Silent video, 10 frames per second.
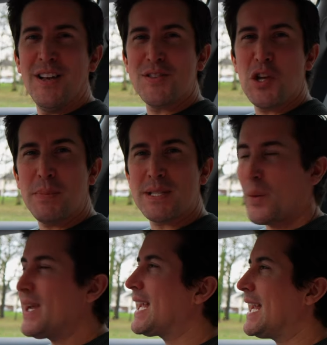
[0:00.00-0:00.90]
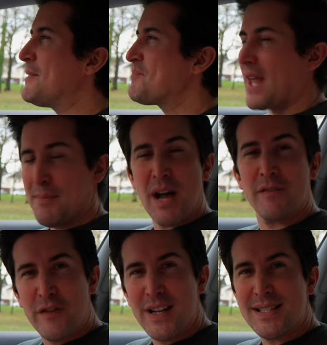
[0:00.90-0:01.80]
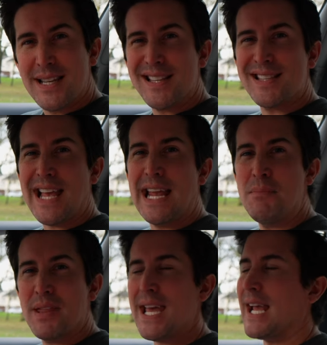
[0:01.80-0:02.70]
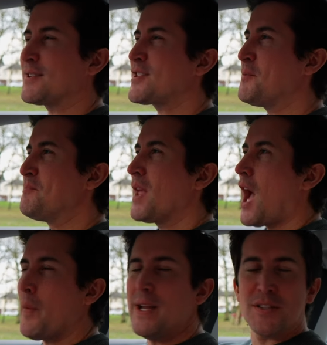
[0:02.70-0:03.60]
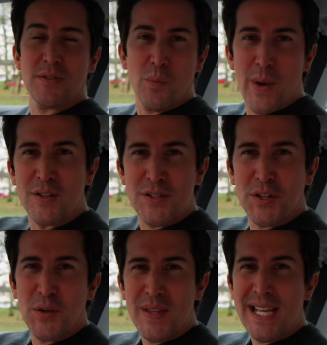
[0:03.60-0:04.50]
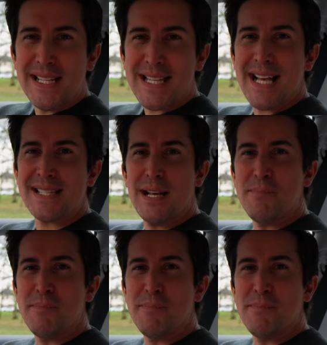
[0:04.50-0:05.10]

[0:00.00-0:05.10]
super squeaky. And my other friend said the same thing. So I went, went onto the Tesla